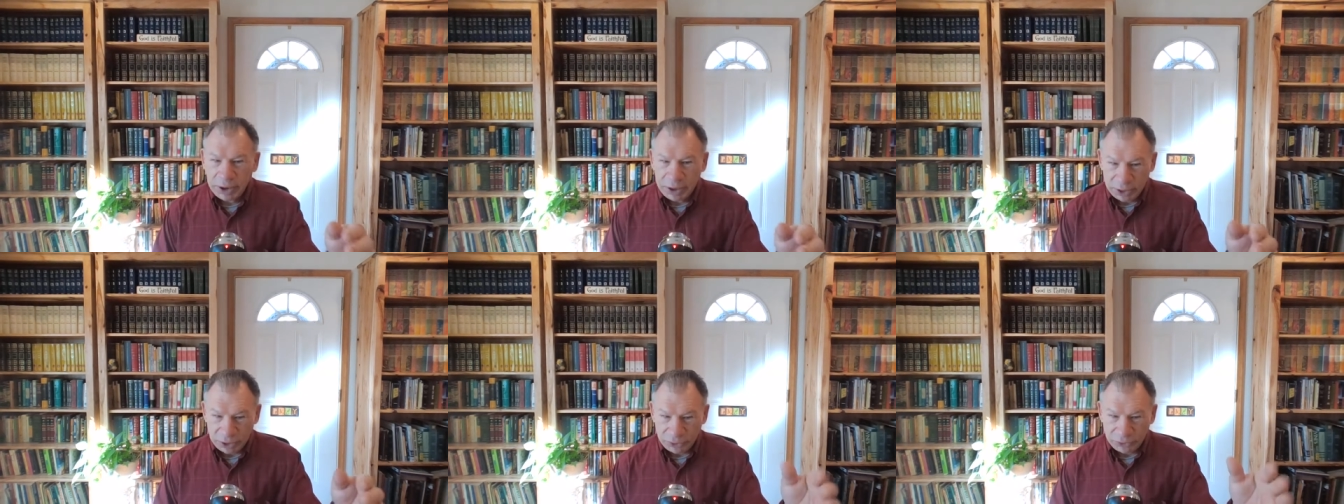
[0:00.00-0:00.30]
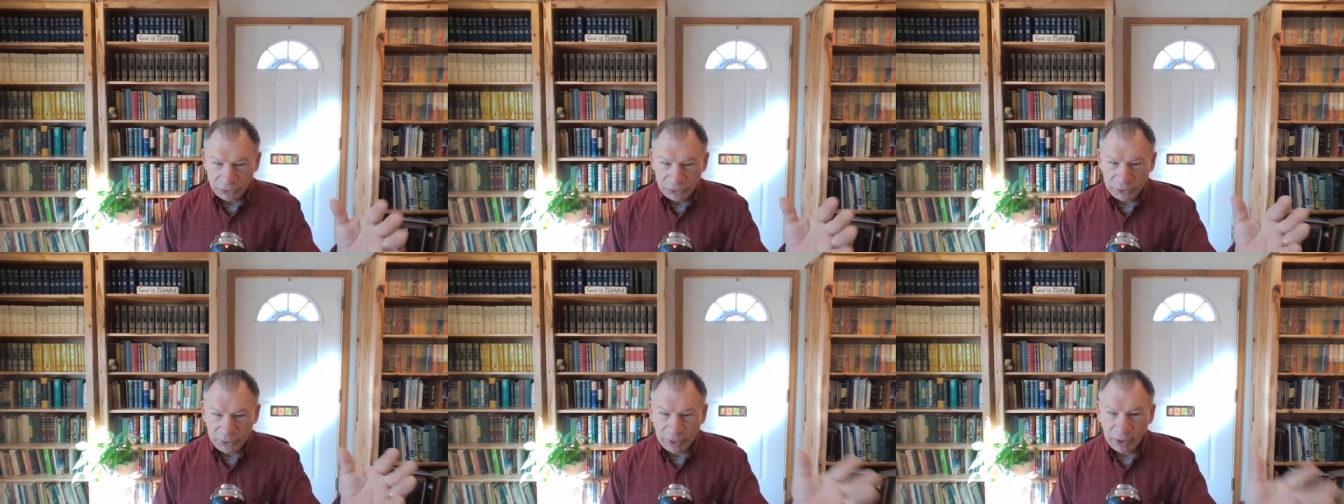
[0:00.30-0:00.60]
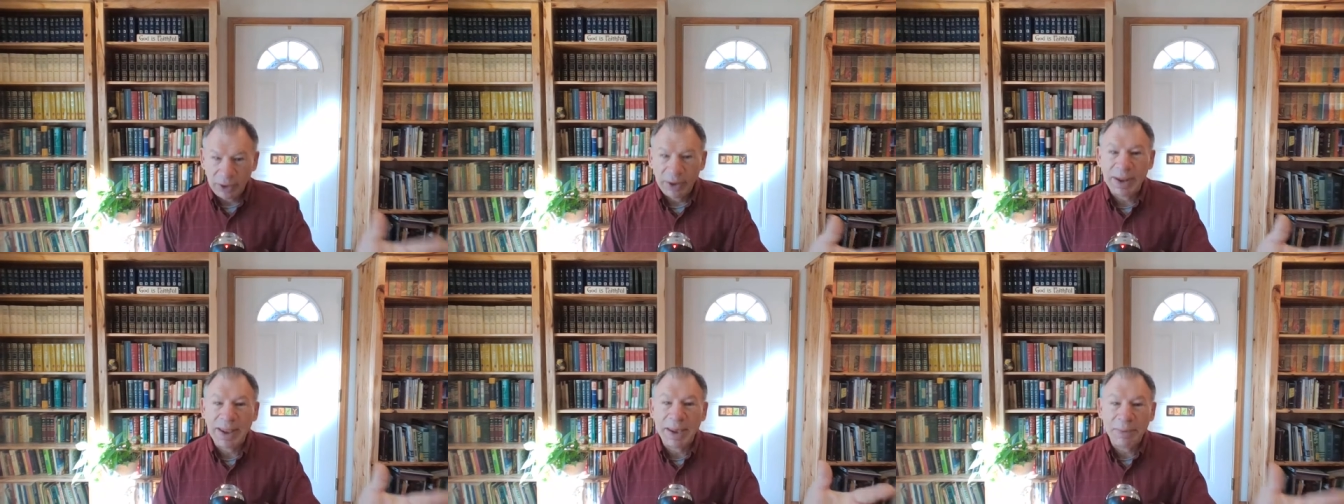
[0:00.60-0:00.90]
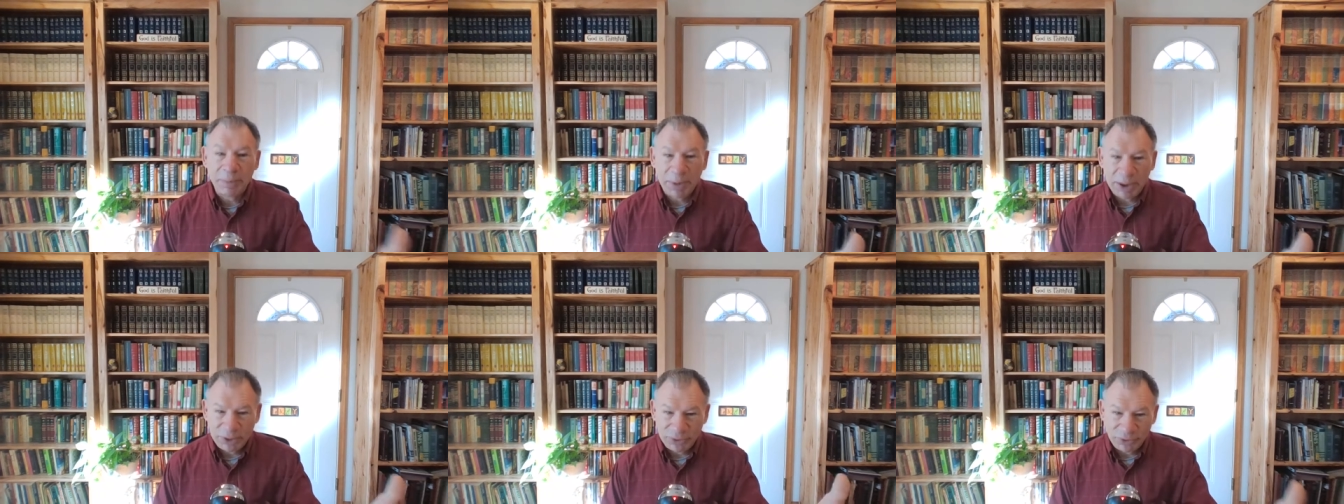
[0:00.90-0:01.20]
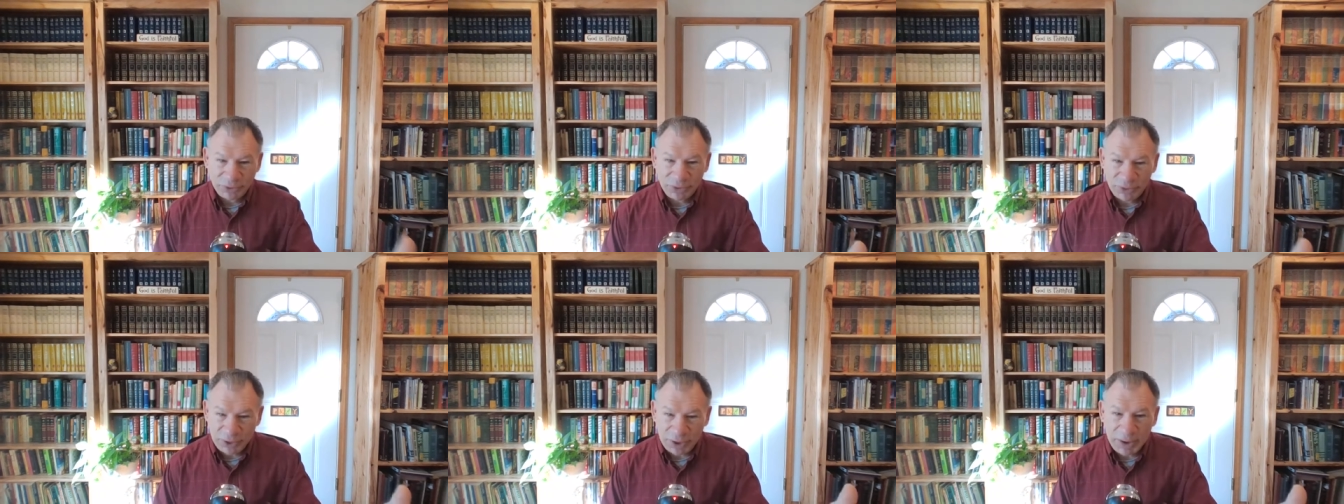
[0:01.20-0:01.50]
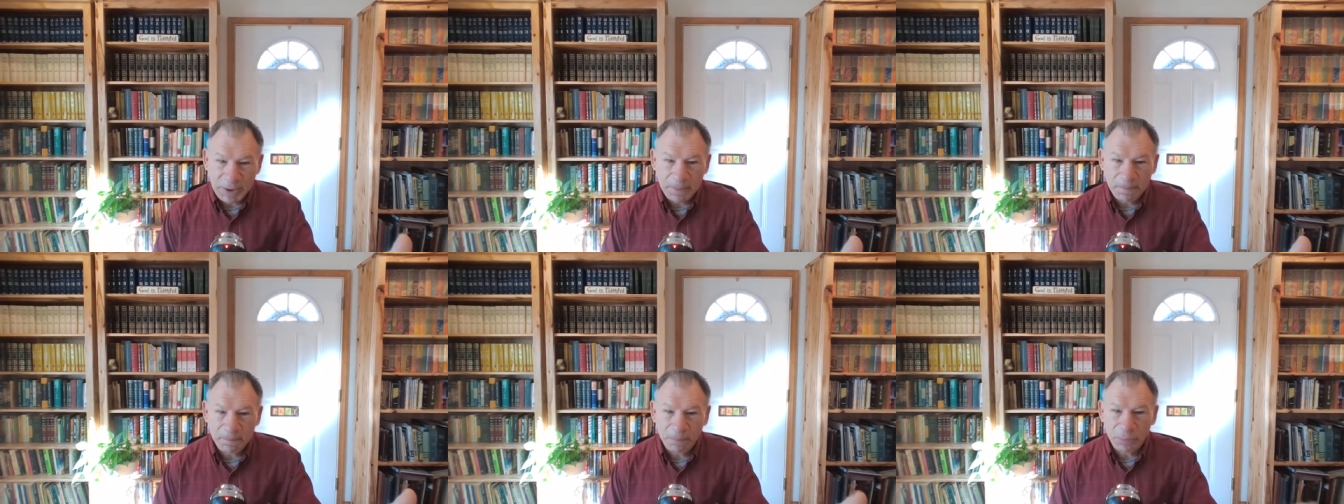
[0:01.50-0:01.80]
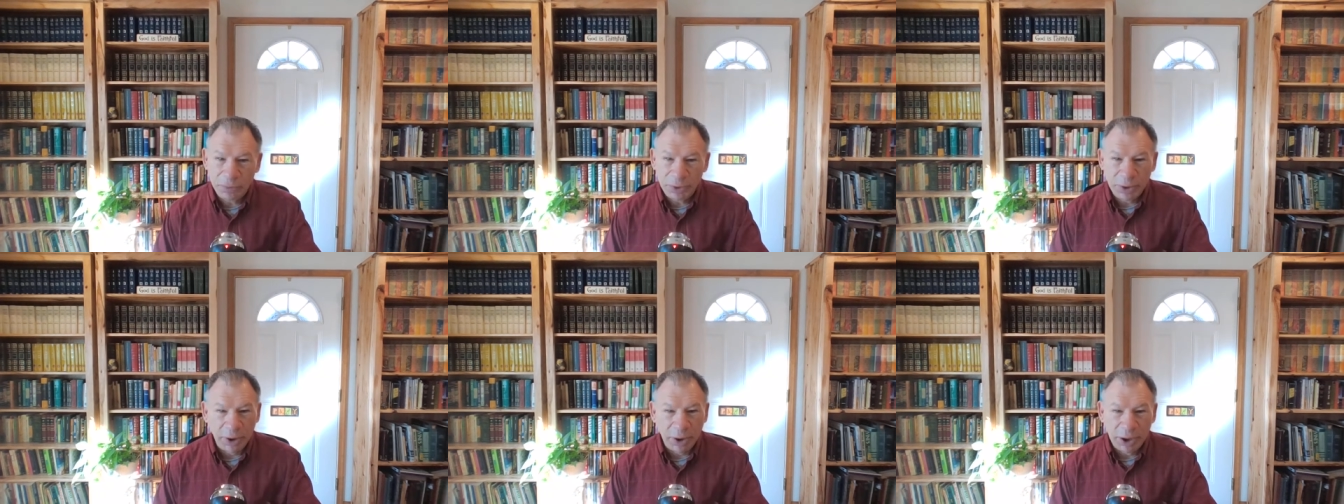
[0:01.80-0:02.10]
is clemency.
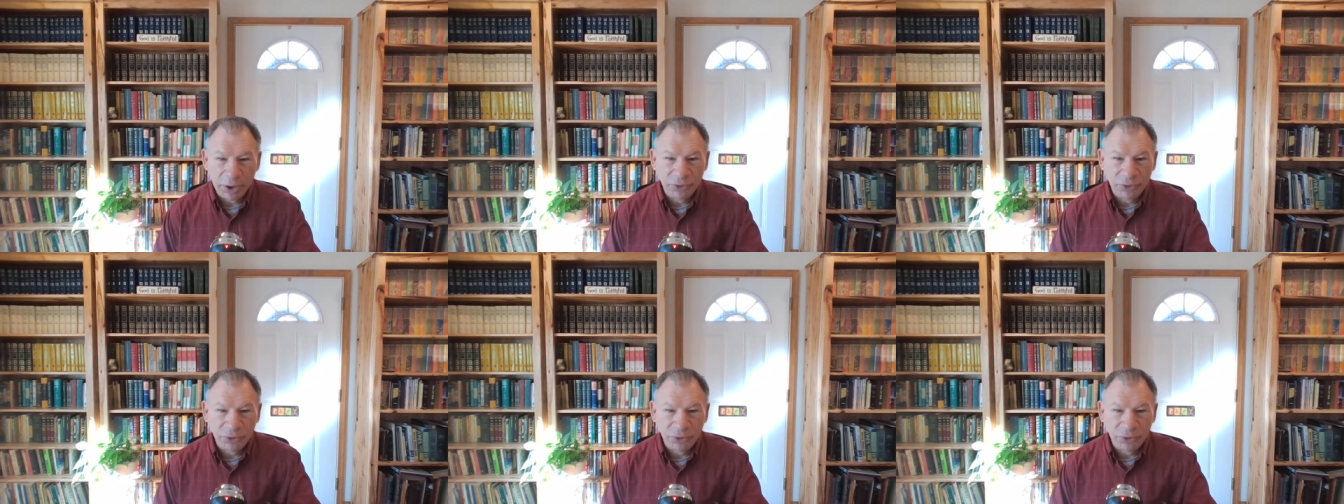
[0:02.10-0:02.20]
Now,